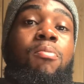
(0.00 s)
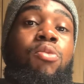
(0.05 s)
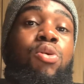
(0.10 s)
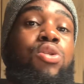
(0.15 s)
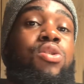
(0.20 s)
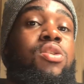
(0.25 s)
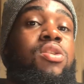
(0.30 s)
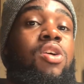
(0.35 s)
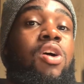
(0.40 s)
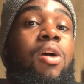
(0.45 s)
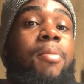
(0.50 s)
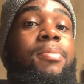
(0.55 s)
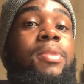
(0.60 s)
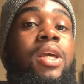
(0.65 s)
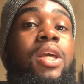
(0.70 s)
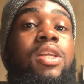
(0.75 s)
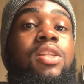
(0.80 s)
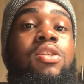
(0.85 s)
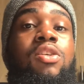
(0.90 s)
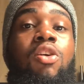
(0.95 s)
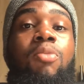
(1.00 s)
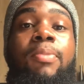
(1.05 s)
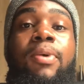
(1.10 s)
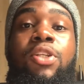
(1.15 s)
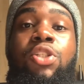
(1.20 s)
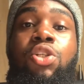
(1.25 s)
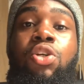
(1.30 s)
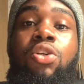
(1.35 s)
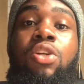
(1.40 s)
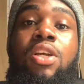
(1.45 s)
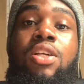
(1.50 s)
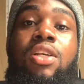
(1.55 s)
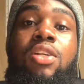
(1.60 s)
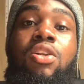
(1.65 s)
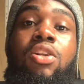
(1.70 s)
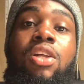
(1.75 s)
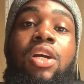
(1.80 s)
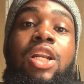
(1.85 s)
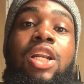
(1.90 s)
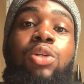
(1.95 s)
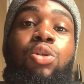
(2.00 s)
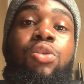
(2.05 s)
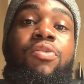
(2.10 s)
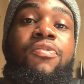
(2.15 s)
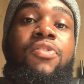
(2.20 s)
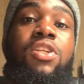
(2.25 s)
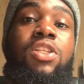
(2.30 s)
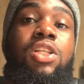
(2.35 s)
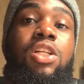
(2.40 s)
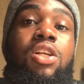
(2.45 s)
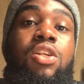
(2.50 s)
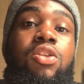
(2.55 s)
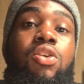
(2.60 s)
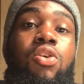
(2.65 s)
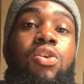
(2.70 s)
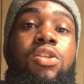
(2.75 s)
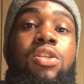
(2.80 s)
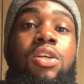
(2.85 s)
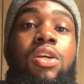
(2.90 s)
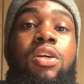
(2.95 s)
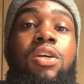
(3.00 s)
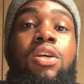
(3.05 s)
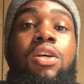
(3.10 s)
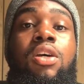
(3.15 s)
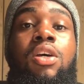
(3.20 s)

month update on my journey as an undergraduate physician associate.